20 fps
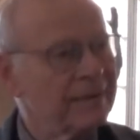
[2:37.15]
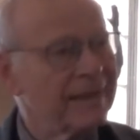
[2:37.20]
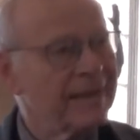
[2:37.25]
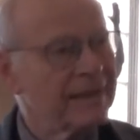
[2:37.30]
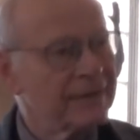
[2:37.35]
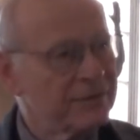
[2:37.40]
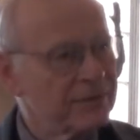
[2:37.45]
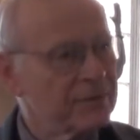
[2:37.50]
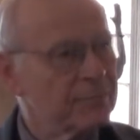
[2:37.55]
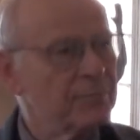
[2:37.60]

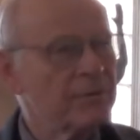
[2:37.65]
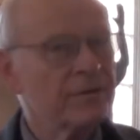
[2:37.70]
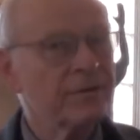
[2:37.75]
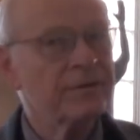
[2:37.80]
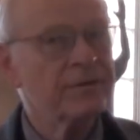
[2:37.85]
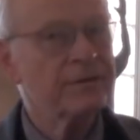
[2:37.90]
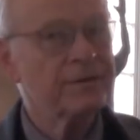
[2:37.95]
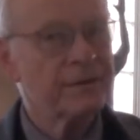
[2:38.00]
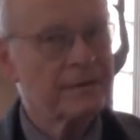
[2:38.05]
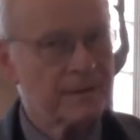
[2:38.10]
That's the
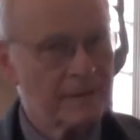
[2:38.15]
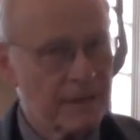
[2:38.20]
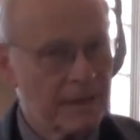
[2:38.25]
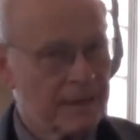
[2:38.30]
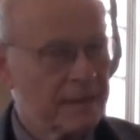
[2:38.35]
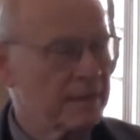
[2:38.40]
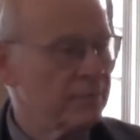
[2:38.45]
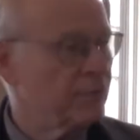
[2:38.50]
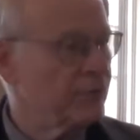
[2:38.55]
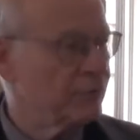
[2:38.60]
period that
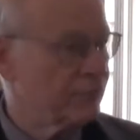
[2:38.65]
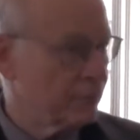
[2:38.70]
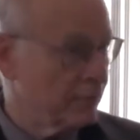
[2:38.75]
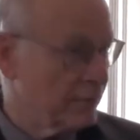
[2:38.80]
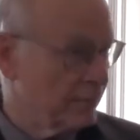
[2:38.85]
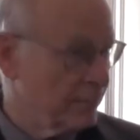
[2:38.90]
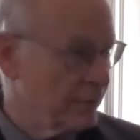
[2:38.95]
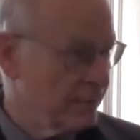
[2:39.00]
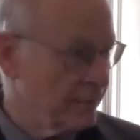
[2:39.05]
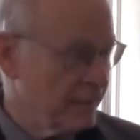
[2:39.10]
documents would
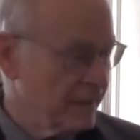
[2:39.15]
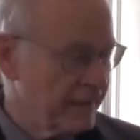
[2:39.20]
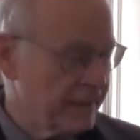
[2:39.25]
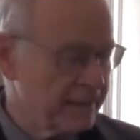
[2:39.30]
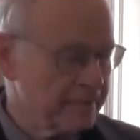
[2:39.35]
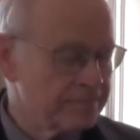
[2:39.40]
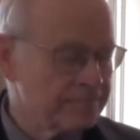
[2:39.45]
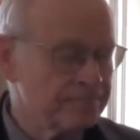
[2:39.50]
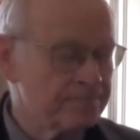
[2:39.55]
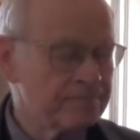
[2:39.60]
have been
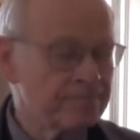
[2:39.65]
made."